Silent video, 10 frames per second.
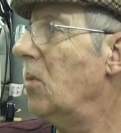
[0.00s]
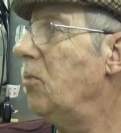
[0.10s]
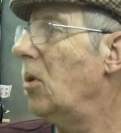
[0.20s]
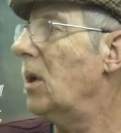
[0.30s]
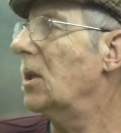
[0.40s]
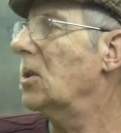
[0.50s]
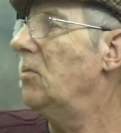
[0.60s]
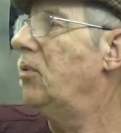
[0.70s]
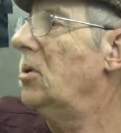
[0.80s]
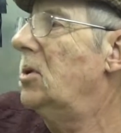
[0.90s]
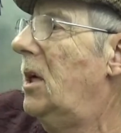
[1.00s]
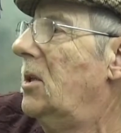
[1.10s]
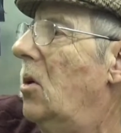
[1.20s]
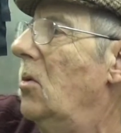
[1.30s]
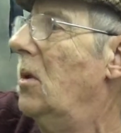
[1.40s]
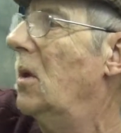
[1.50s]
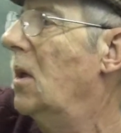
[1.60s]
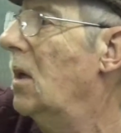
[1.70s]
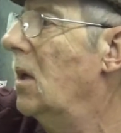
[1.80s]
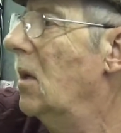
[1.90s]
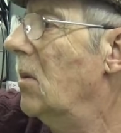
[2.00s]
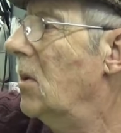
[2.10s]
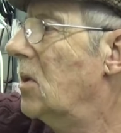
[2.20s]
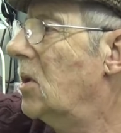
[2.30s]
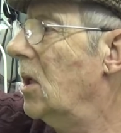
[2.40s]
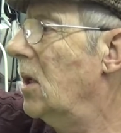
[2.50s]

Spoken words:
a project on. But